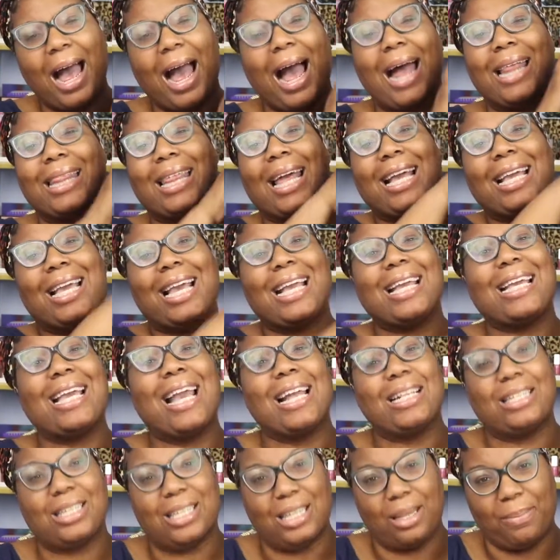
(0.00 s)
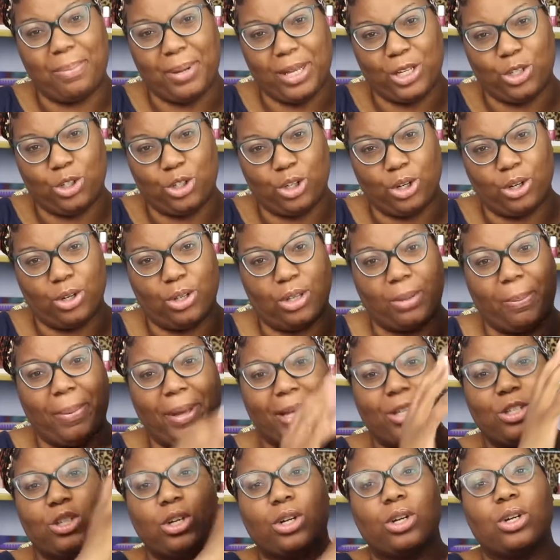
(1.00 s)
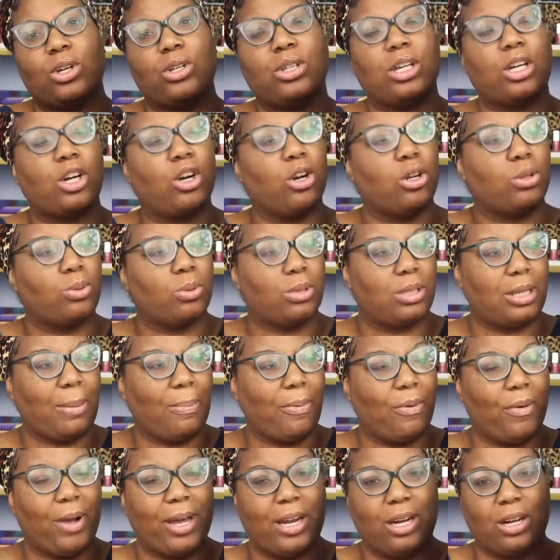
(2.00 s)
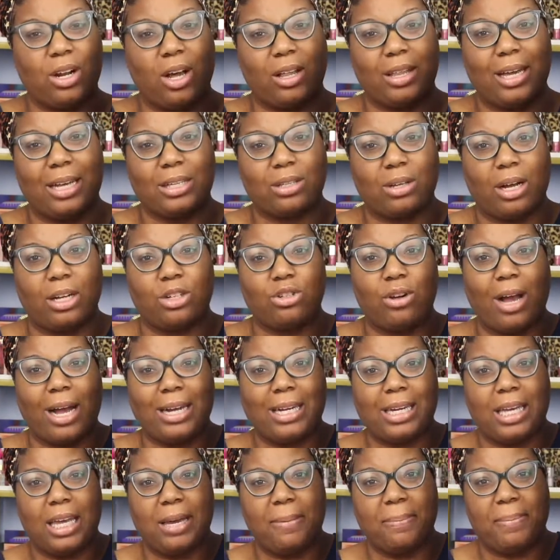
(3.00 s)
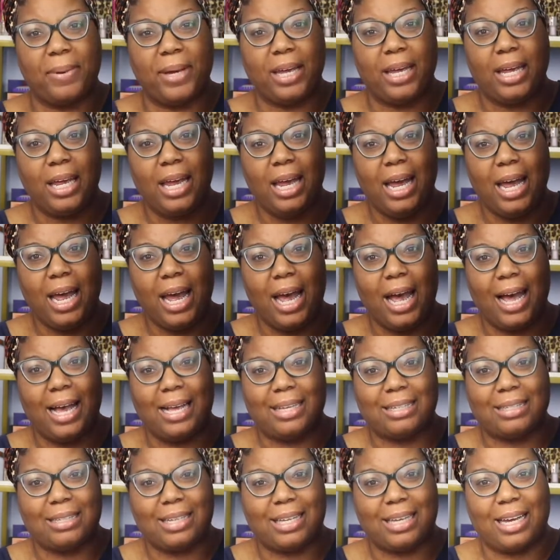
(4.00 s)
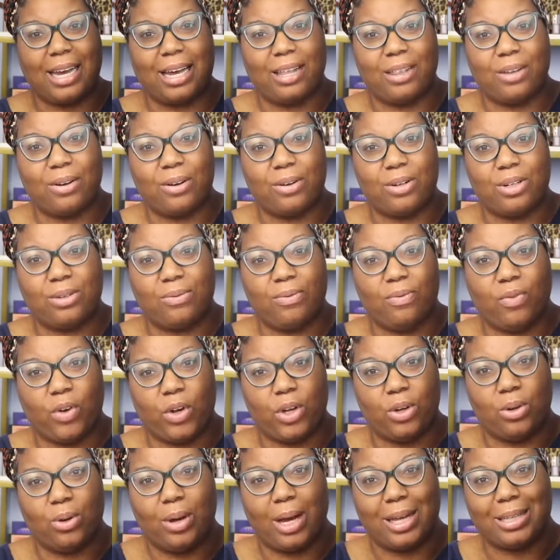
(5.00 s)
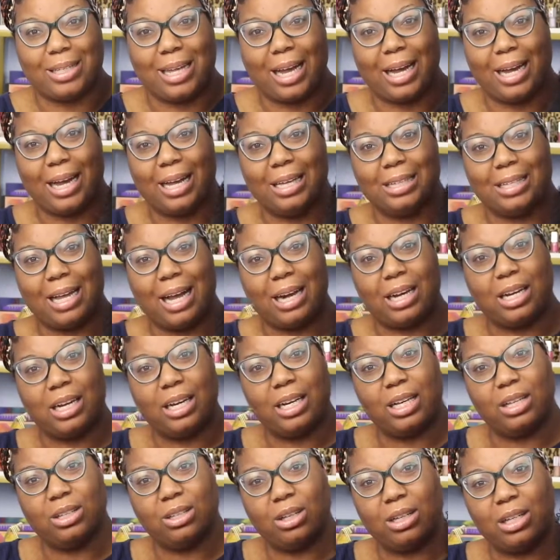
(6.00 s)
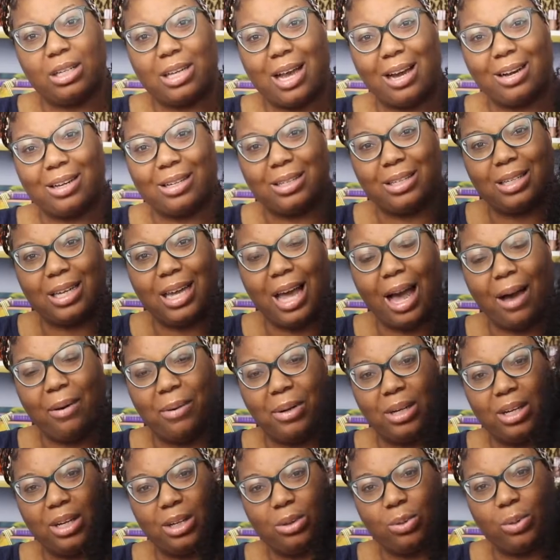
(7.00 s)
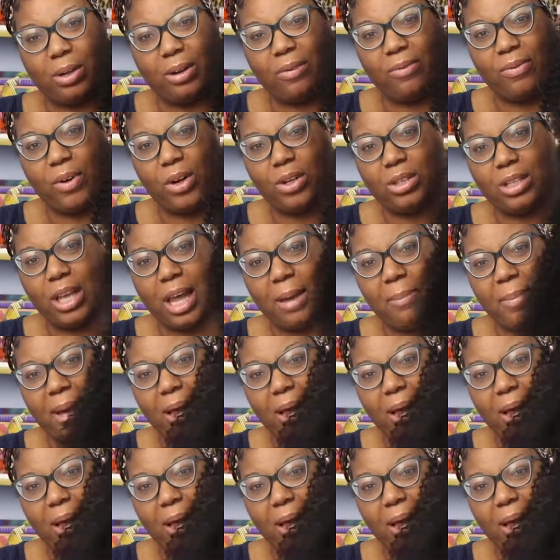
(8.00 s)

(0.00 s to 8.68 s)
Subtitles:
they can get to the picture. The curls were separated and all that. So I tried to keep it as together for you as I could, so that y'all could see how it looked when it first came